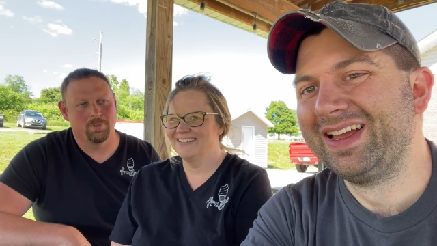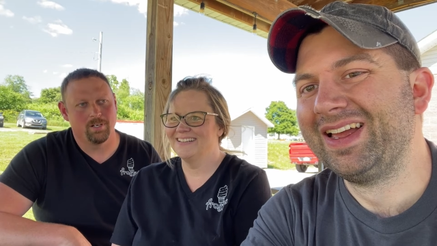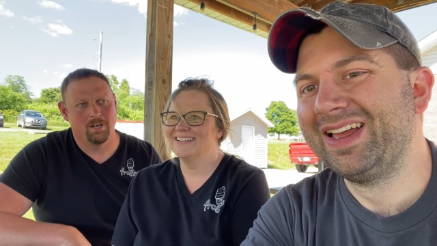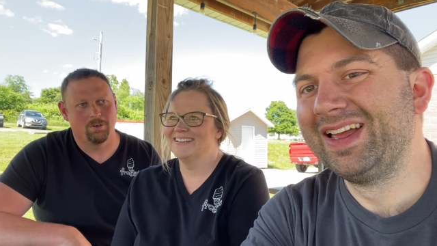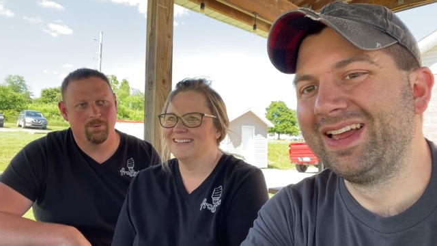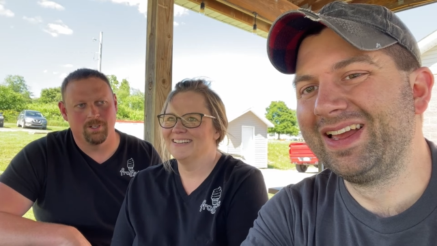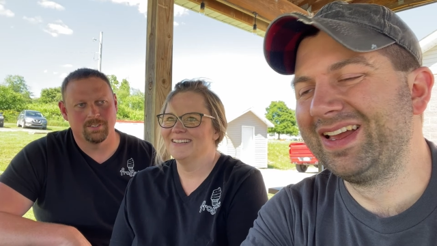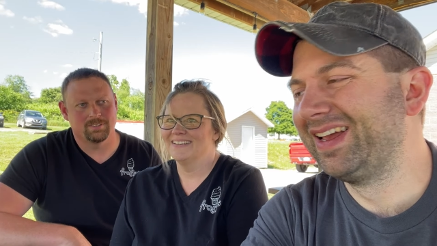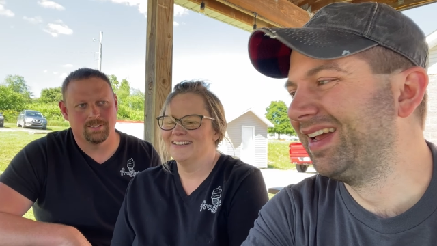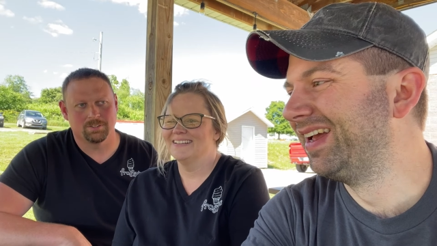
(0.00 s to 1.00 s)
Speaker 1: but now uh,
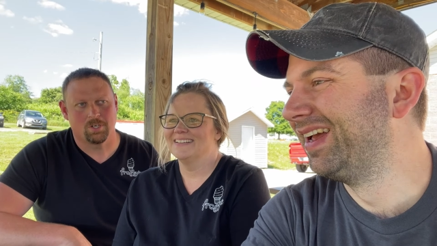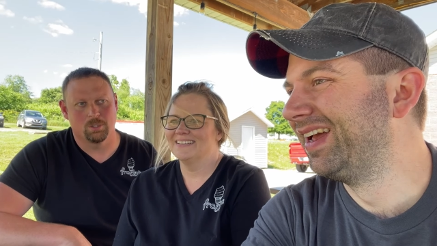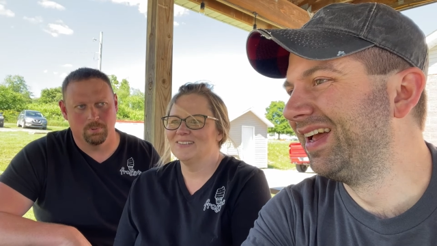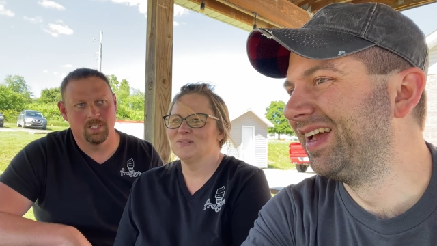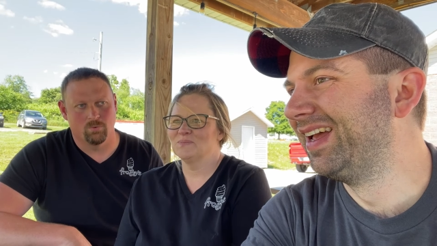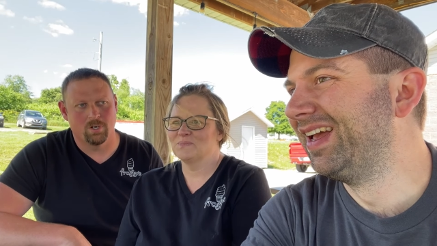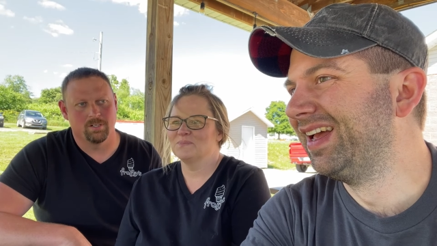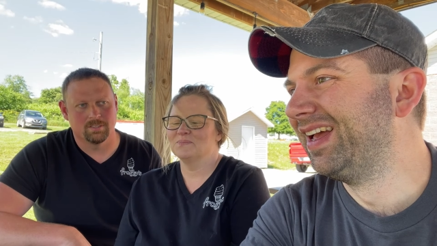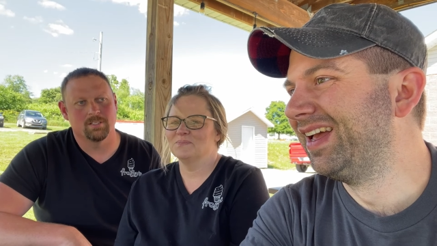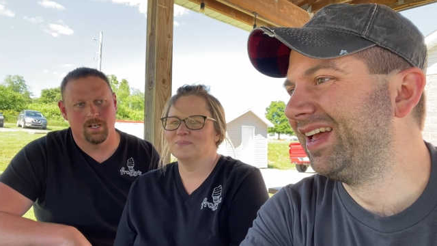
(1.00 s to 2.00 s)
it's, it's hard to believe where
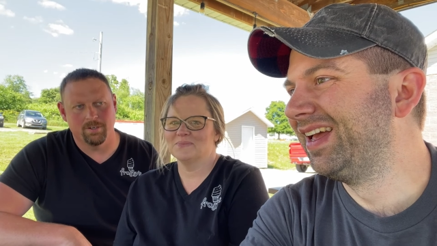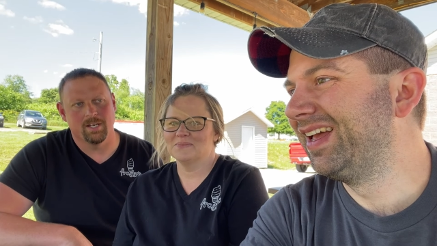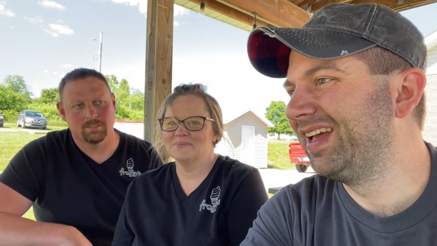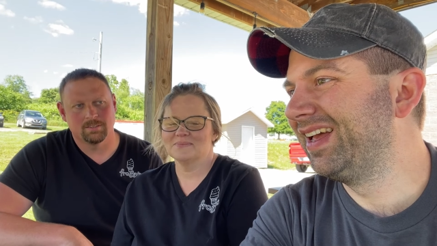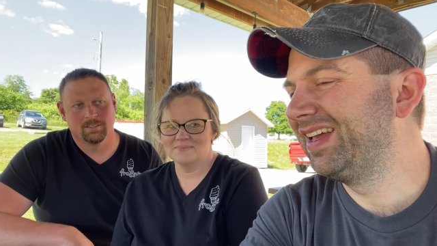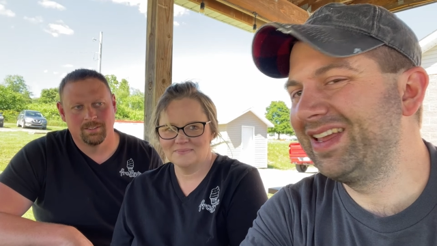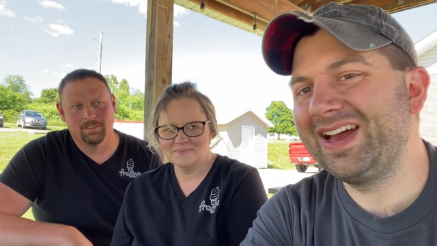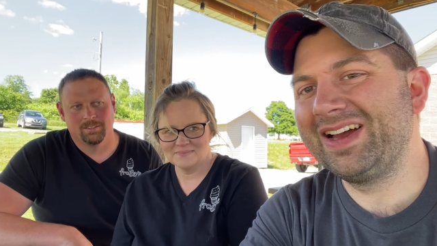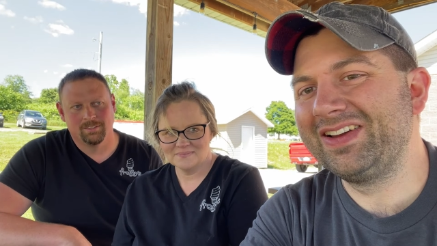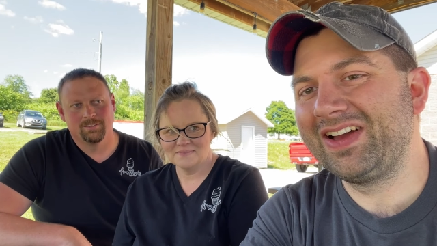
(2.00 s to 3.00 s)
it is now. Yes.
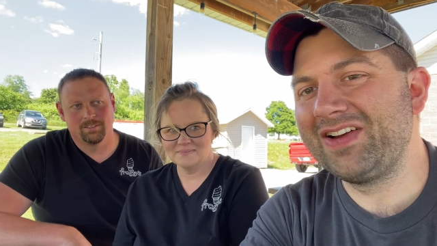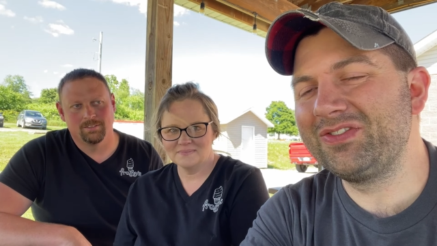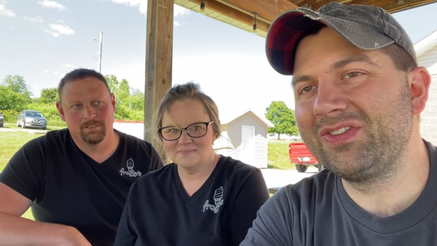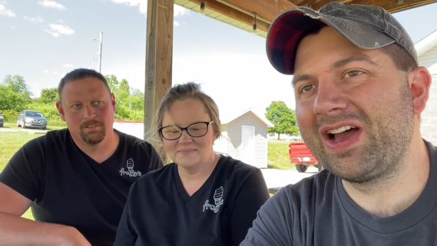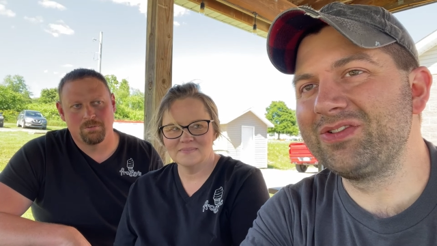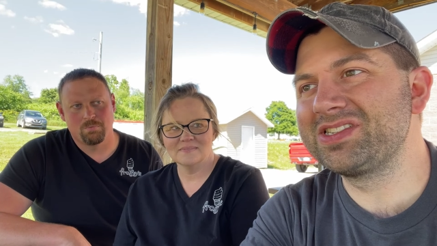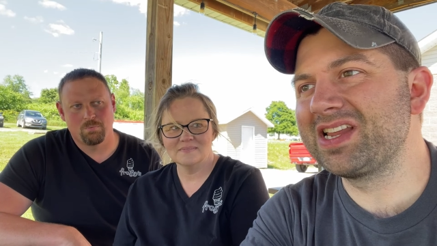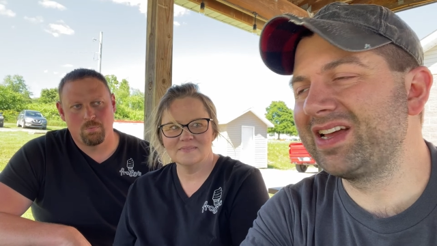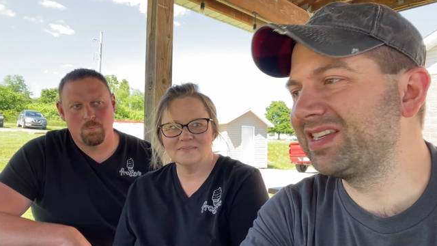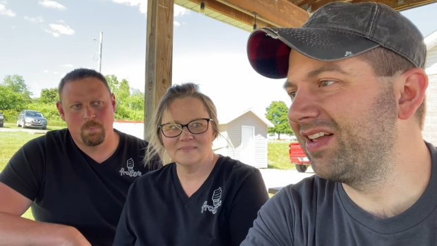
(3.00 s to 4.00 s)
Speaker 2: Yeah, I I was
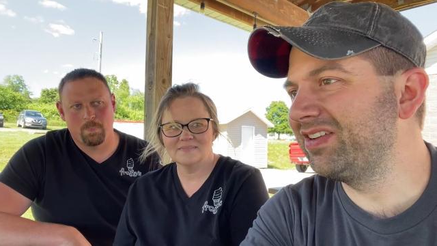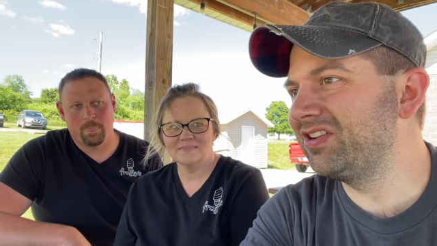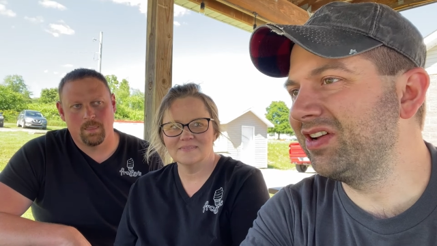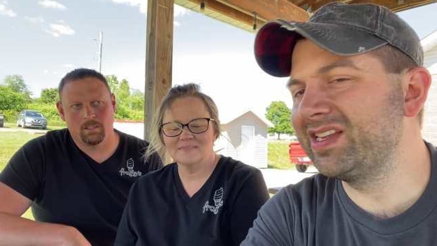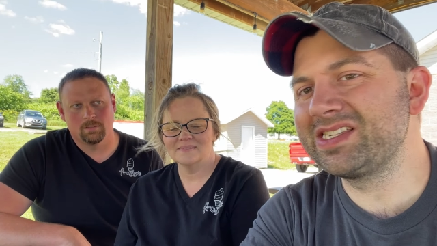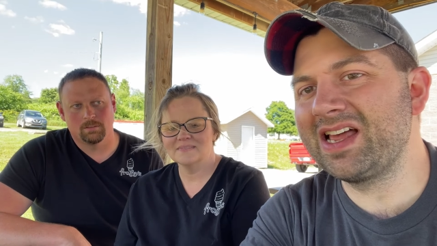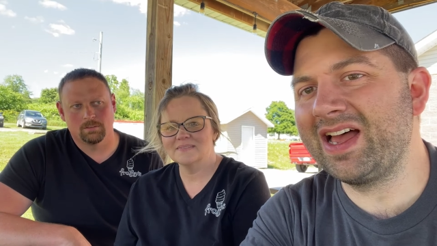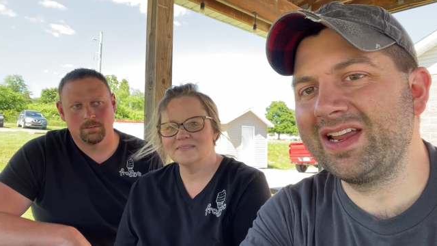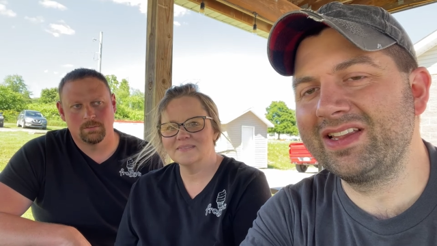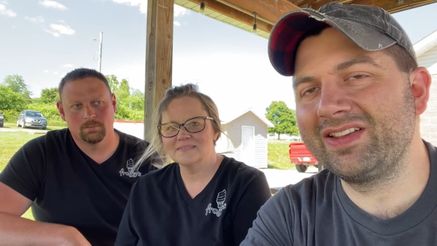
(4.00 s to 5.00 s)
uh, telling you
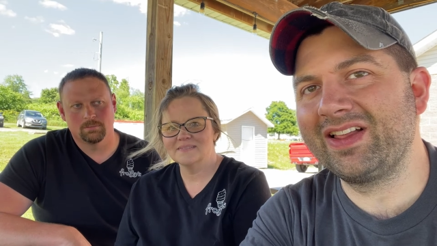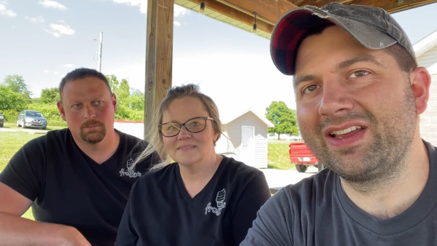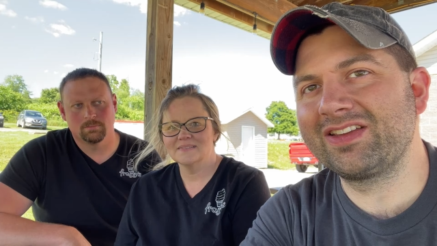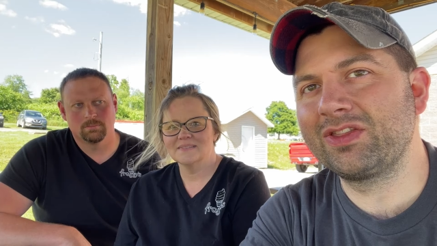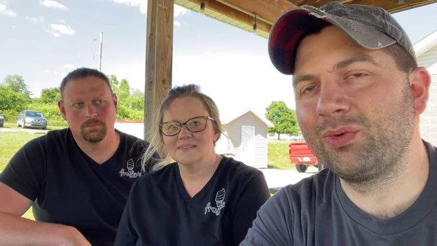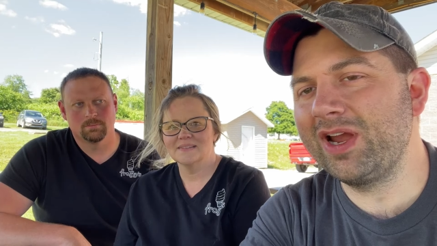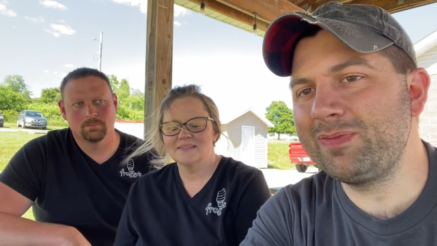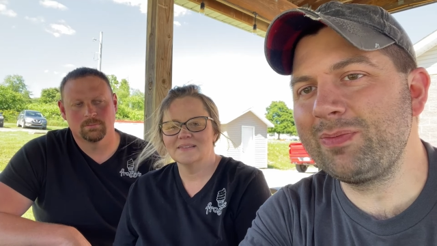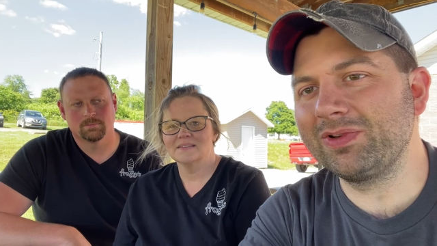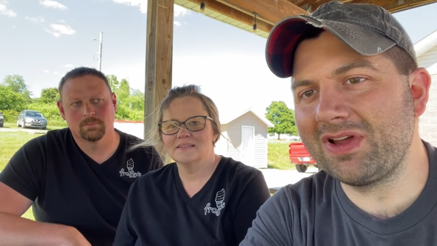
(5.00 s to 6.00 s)
inside, like the way
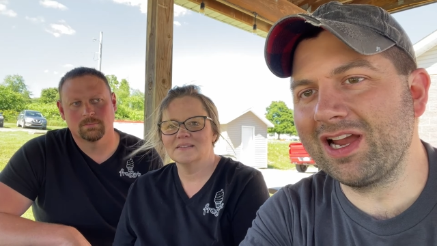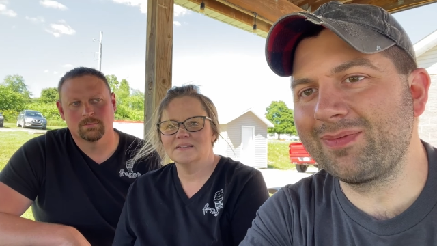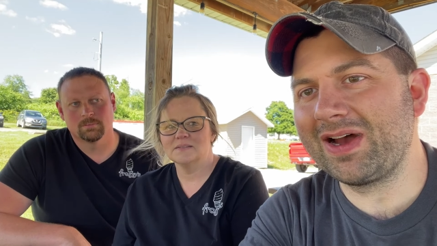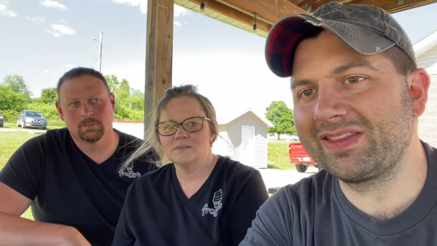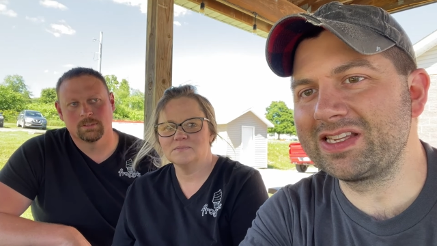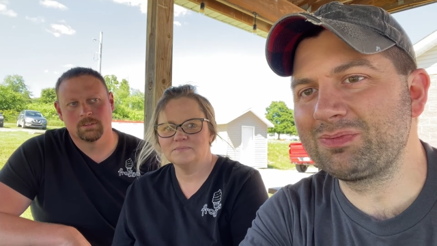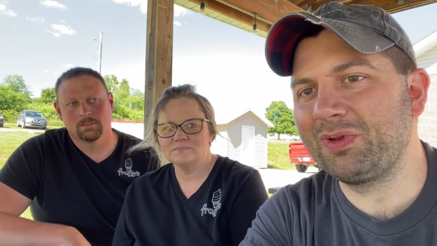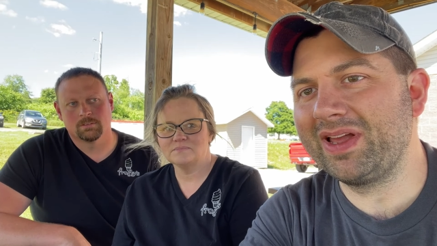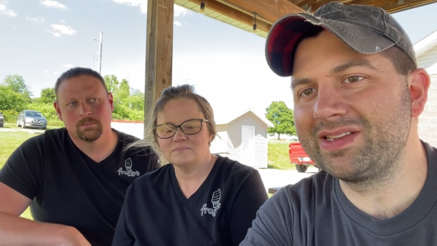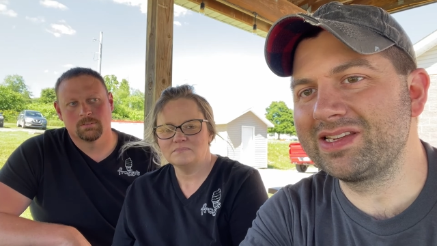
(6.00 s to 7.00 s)
people talk about this
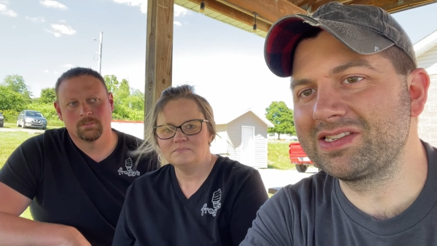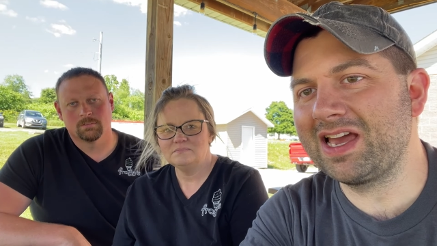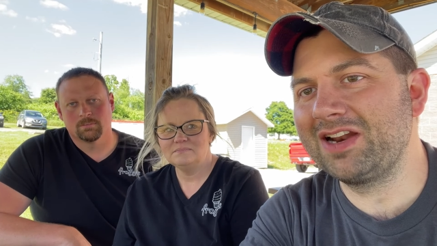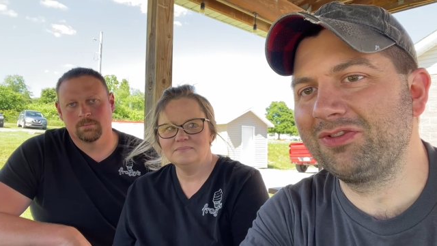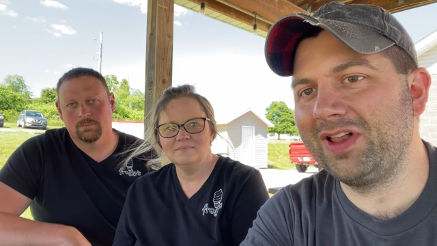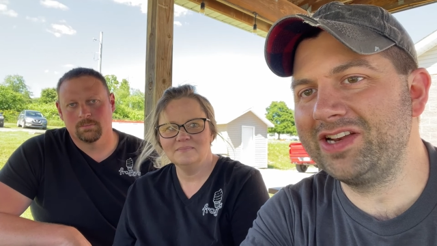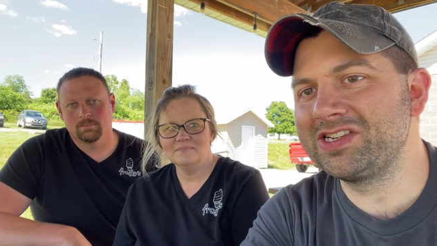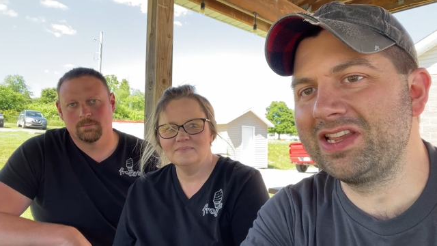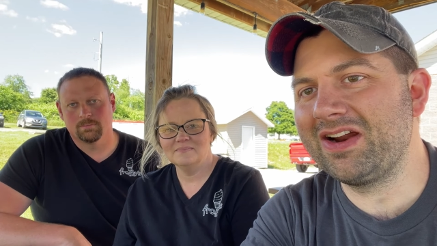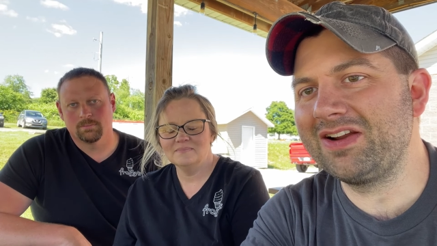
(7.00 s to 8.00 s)
place, it's kind of
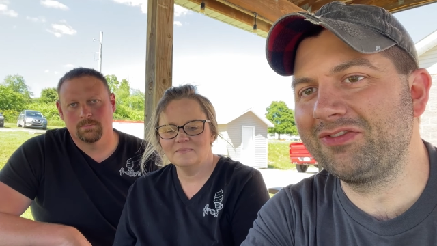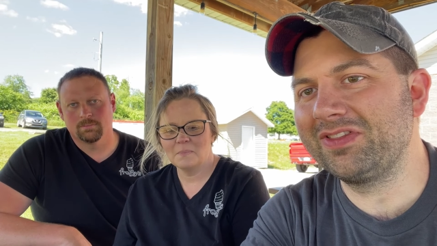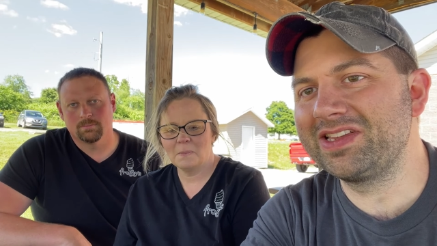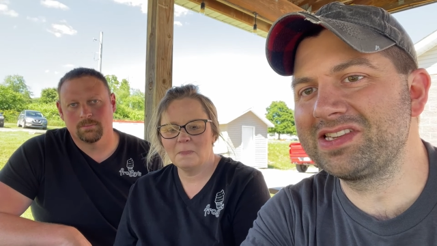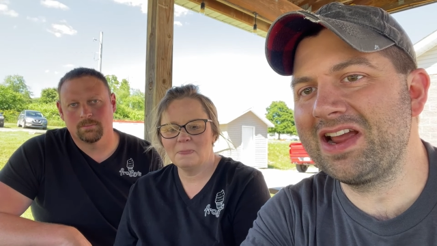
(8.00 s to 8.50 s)
legendary for this